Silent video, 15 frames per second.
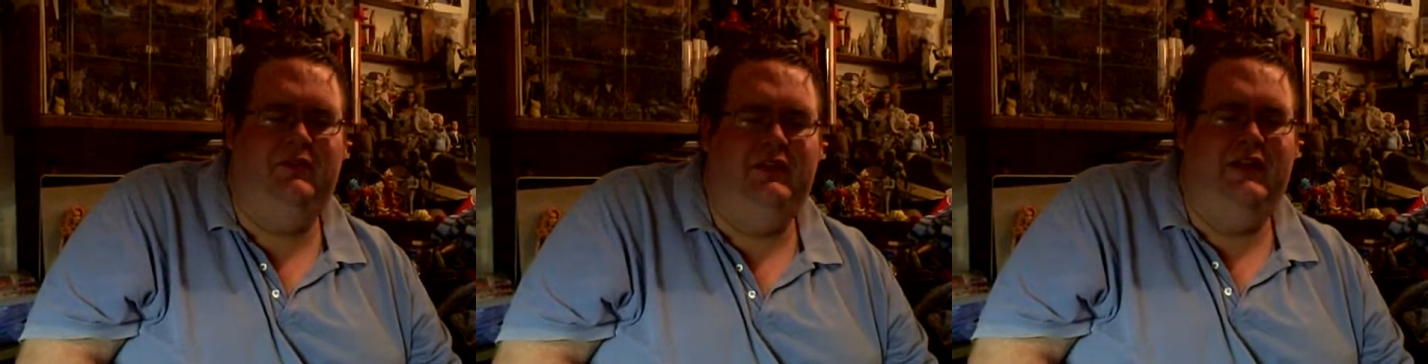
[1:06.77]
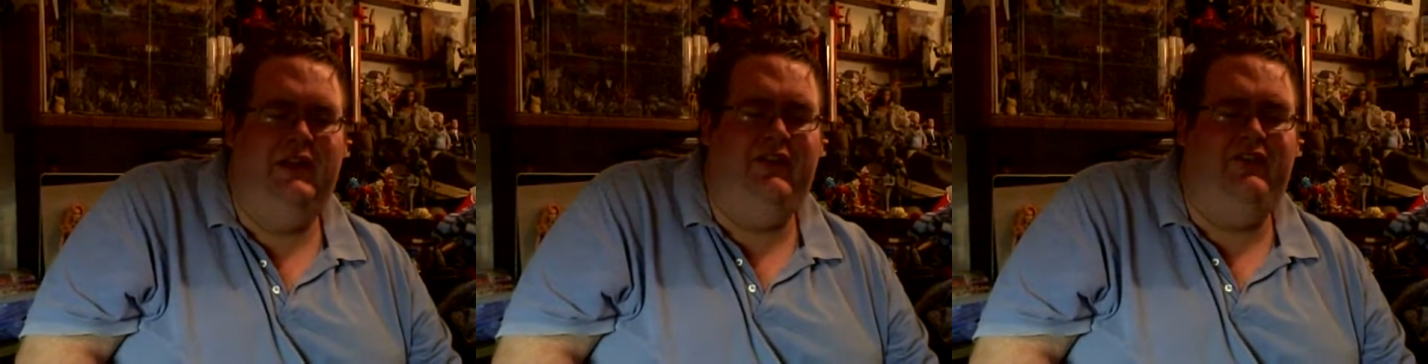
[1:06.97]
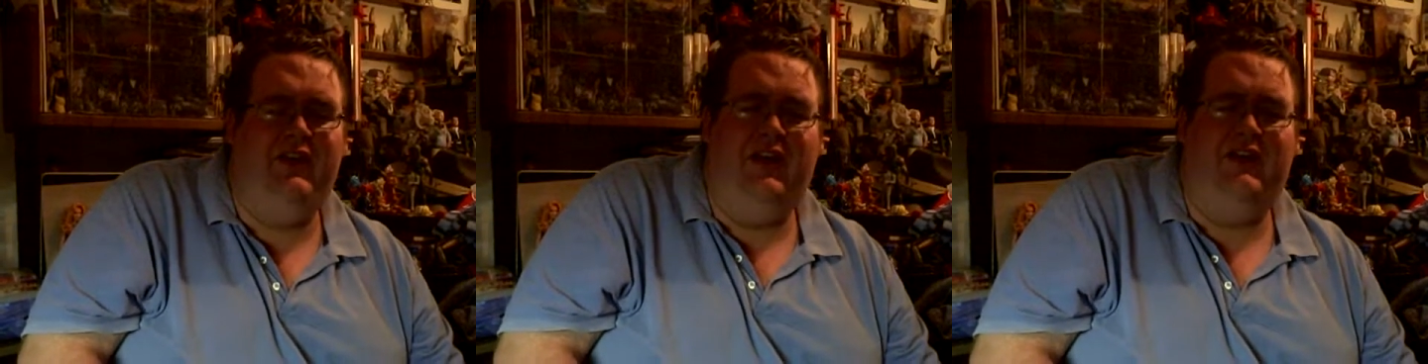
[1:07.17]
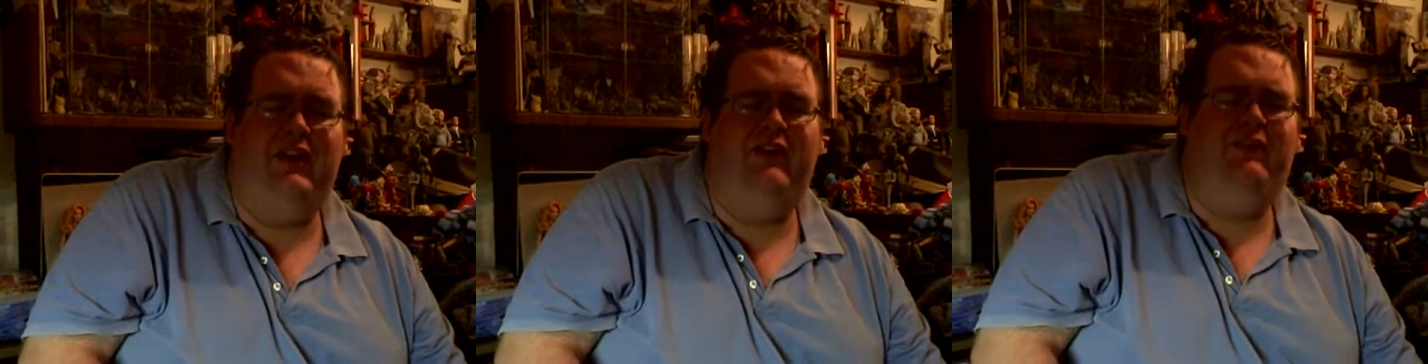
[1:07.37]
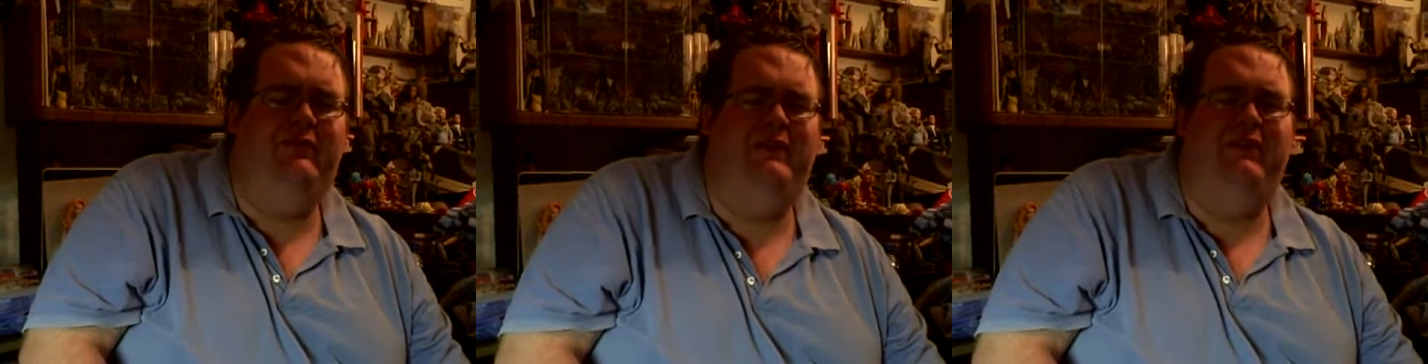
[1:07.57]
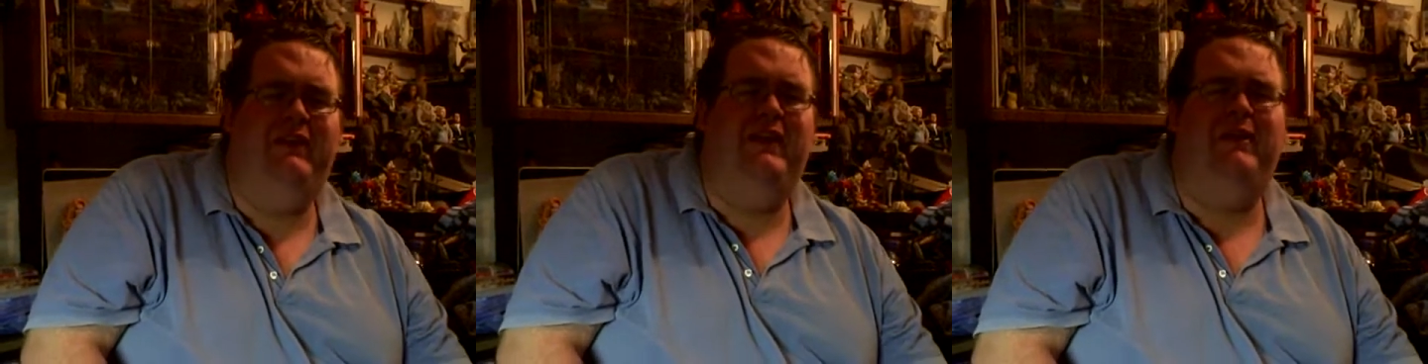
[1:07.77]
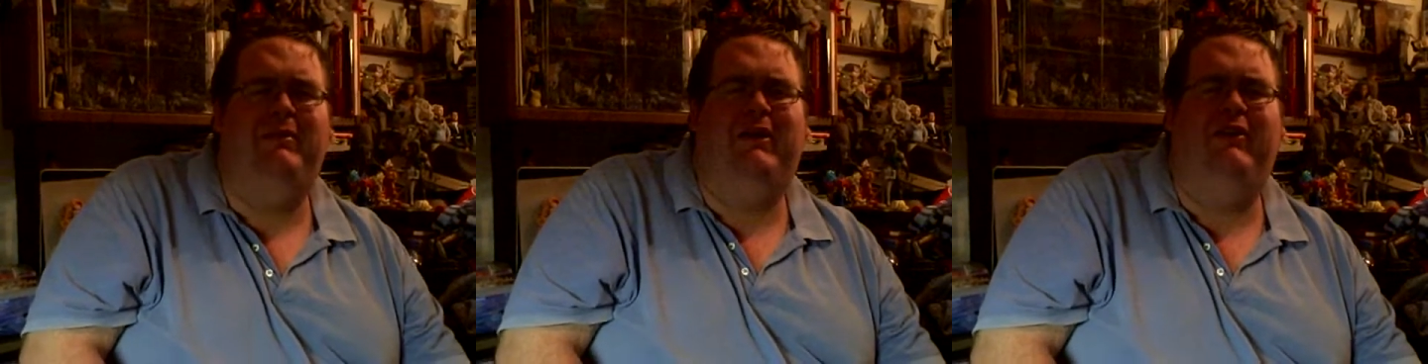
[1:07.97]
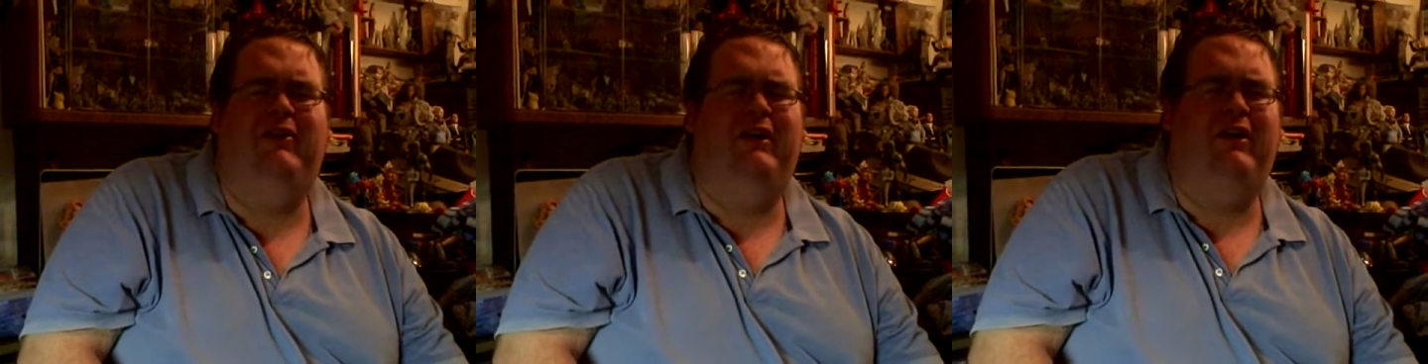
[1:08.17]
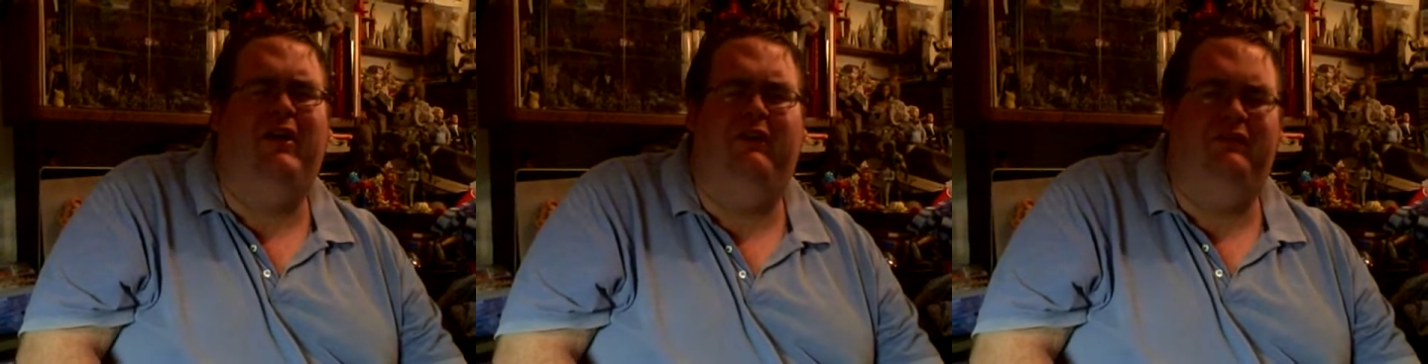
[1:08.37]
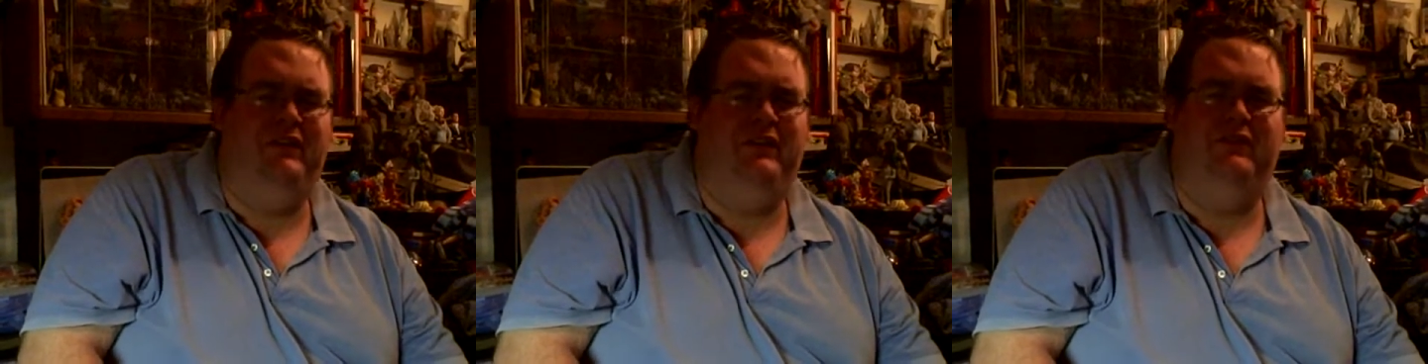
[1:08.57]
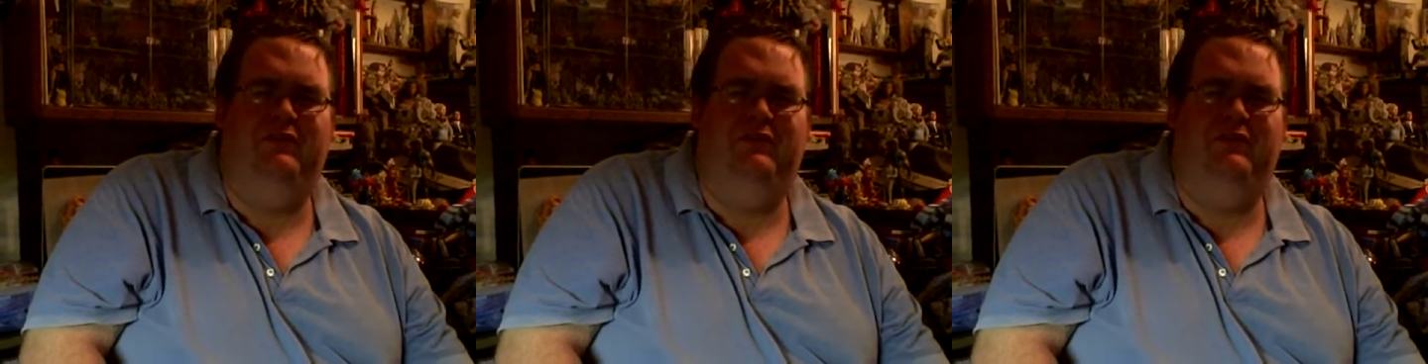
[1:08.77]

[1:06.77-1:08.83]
It's not a concept I think about that often.